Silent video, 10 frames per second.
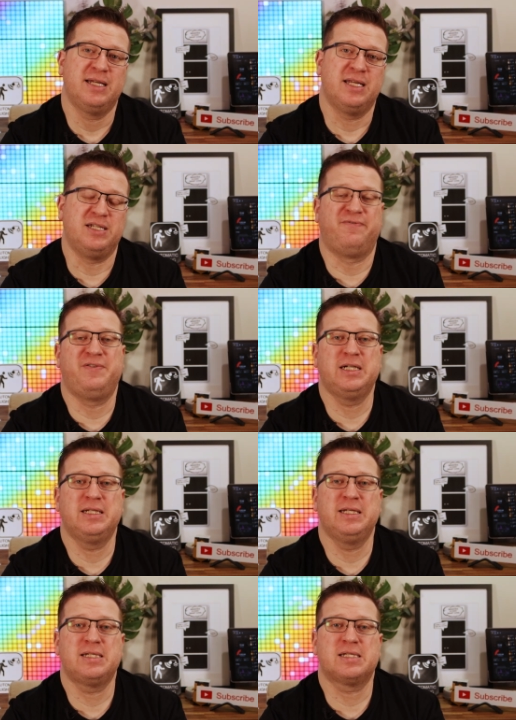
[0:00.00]
there's
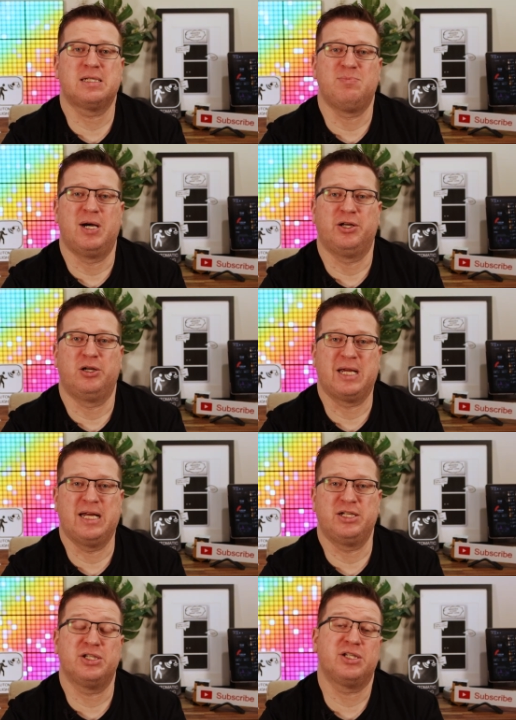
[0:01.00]
affiliate links to smart home
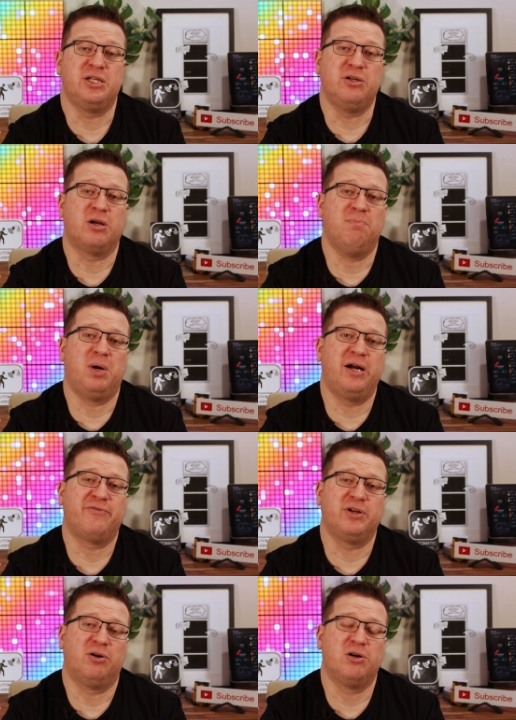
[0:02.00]
gadgets that you can buy
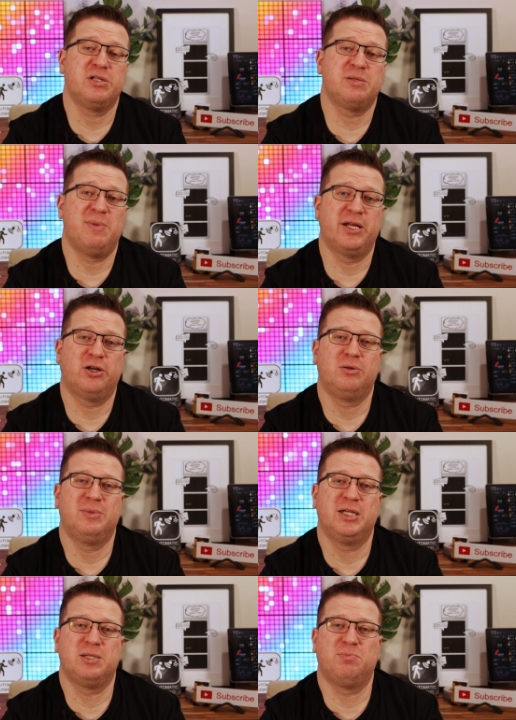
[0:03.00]
for your own smart
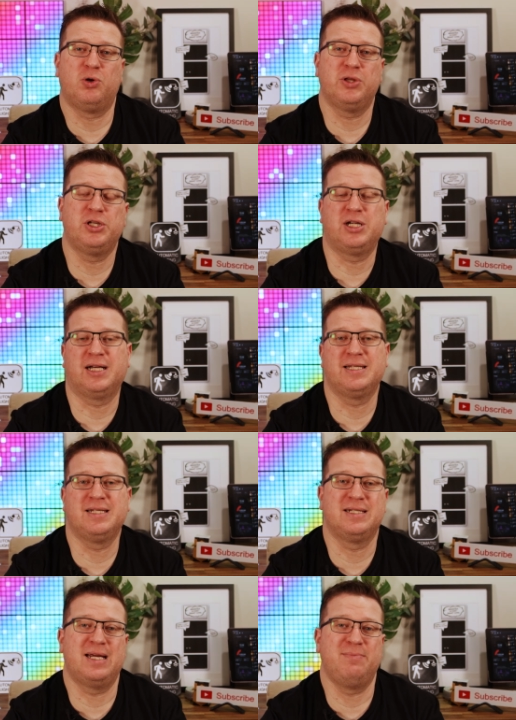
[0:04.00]
home and support the channel at
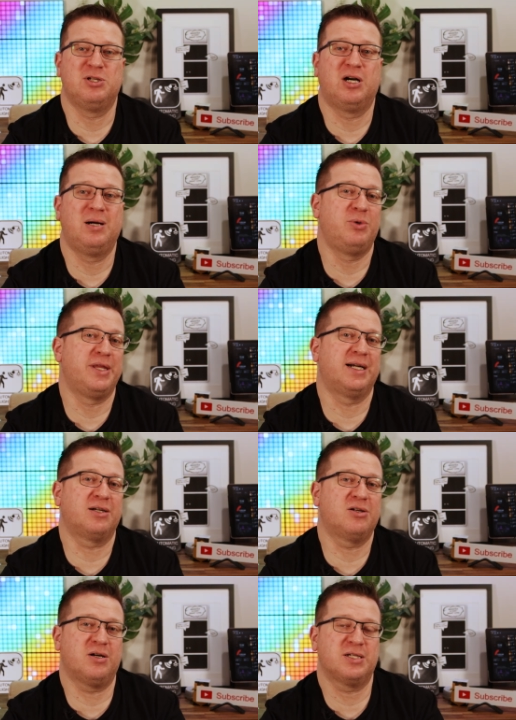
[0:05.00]
the same time without it
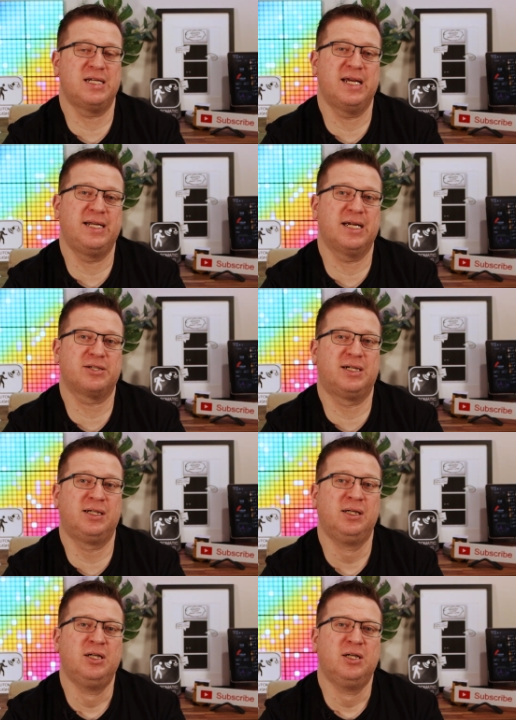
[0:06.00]
costing any
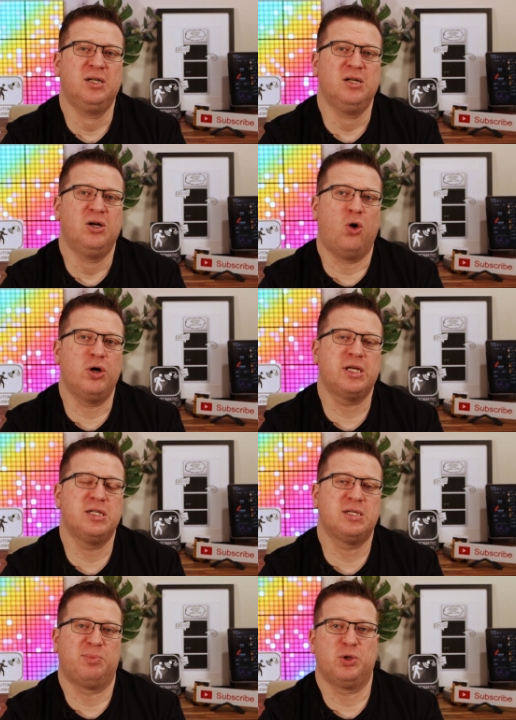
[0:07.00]
extra, or you
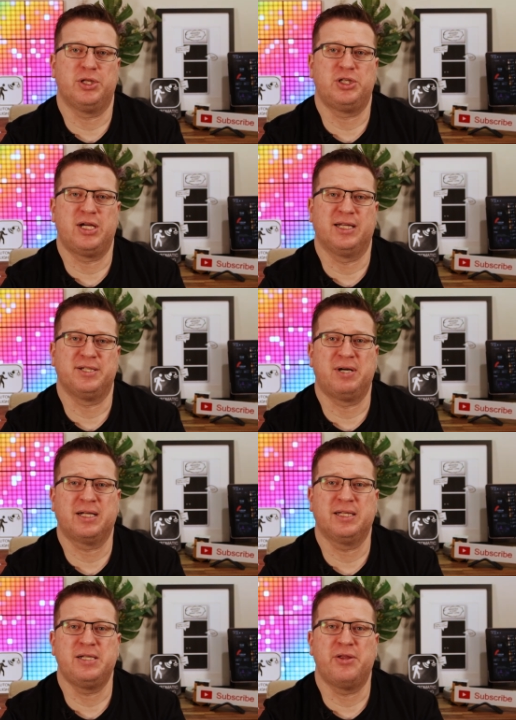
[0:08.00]
can support the channel
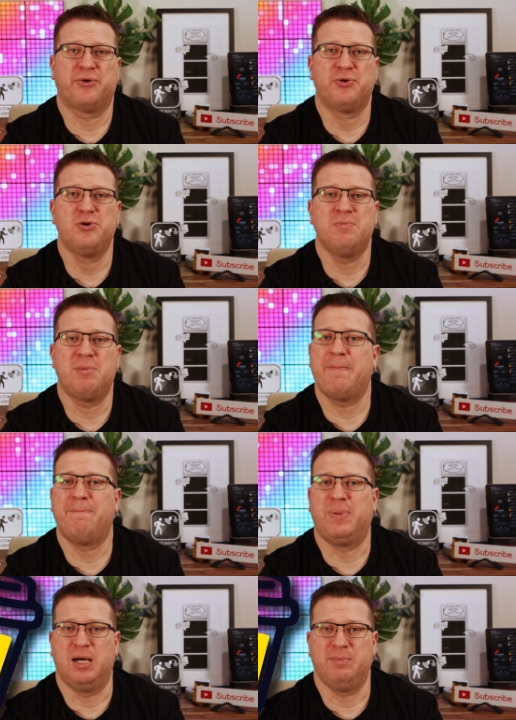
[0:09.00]
directly through my
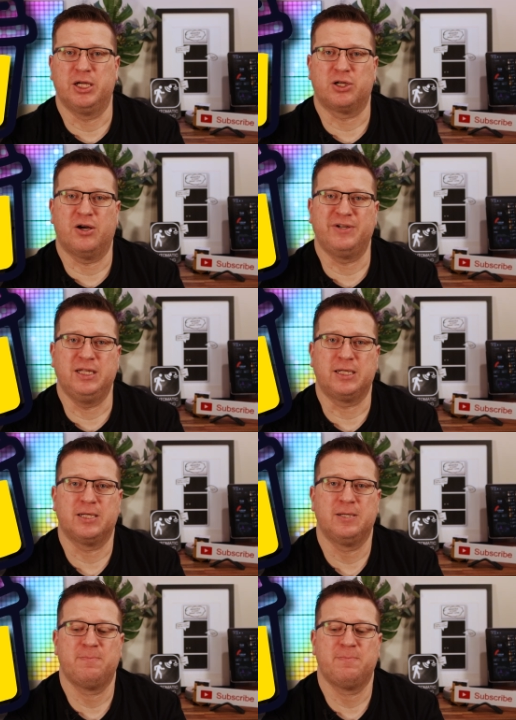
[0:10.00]
Buy Me a Coffee link.